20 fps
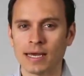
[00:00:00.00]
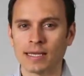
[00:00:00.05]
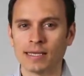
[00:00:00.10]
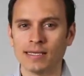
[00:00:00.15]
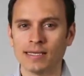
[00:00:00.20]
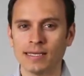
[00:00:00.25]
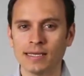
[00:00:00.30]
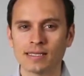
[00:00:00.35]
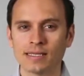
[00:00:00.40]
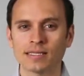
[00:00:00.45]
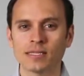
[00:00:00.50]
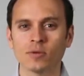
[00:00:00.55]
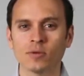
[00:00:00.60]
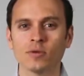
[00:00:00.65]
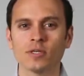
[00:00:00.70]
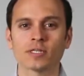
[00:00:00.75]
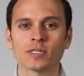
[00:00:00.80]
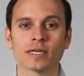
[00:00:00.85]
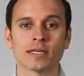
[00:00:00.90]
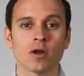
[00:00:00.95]
this
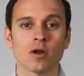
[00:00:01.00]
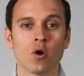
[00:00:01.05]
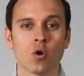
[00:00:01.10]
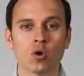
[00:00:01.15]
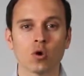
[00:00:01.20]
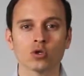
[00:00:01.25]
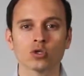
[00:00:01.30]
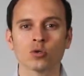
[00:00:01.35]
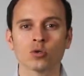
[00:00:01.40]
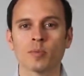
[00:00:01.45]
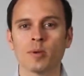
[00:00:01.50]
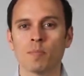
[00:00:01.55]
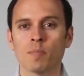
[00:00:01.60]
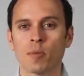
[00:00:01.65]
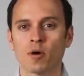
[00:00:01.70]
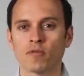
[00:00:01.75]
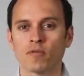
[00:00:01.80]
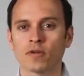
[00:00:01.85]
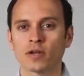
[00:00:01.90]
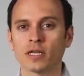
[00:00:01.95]
series can also be
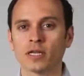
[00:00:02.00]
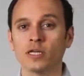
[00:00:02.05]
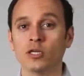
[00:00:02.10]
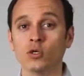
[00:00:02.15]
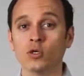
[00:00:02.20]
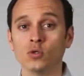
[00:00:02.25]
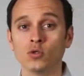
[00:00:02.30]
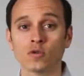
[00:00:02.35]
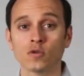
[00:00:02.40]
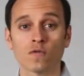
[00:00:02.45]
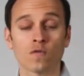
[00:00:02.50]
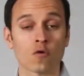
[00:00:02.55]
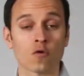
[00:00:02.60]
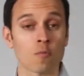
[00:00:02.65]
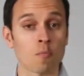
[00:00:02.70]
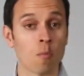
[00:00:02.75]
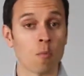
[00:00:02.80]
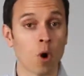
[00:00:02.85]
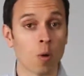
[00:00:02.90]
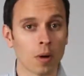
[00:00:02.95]
perfectly used for
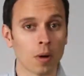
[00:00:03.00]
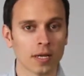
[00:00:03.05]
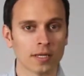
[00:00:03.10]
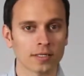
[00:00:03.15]
mobile